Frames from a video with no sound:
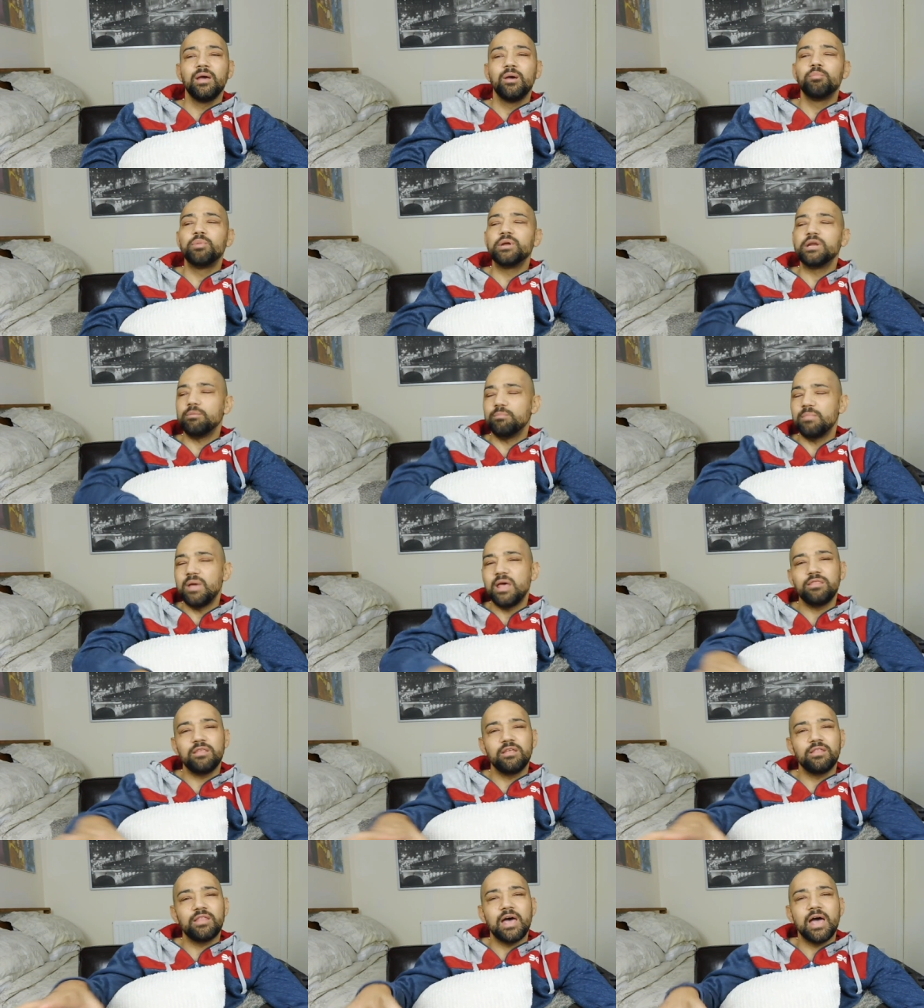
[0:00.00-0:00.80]
But it
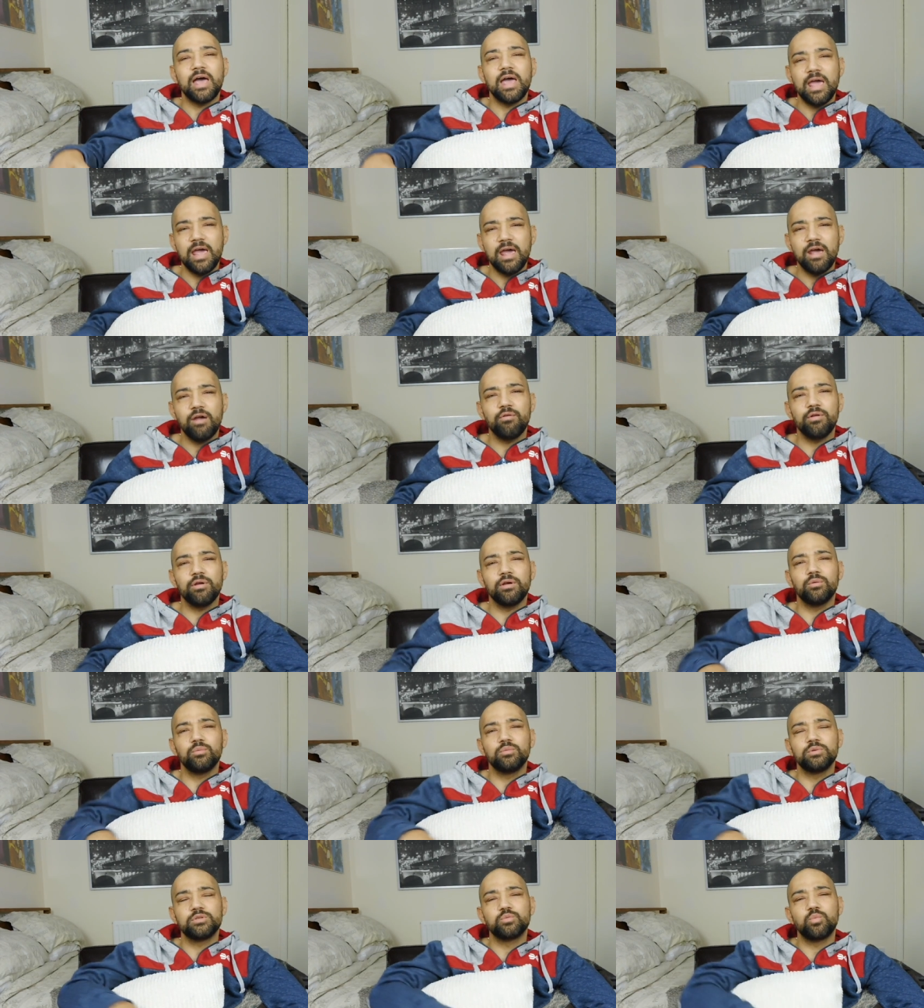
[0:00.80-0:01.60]
meant that that
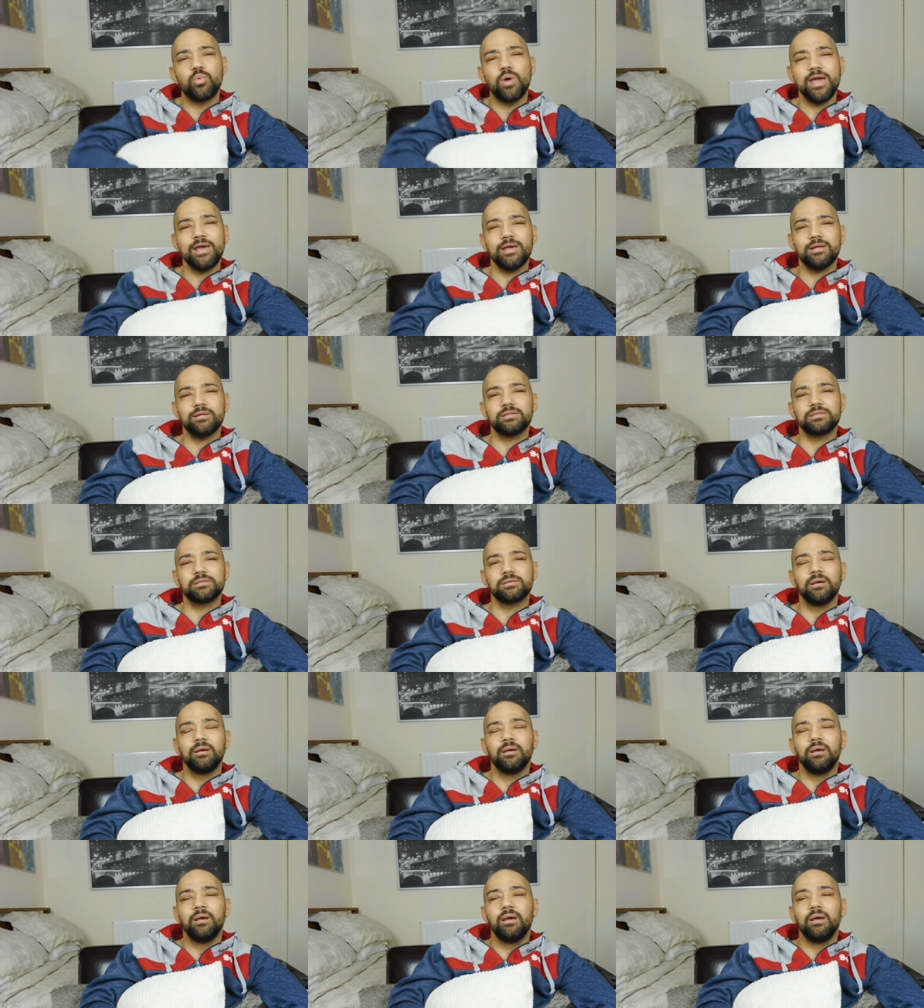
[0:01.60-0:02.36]
area was wet,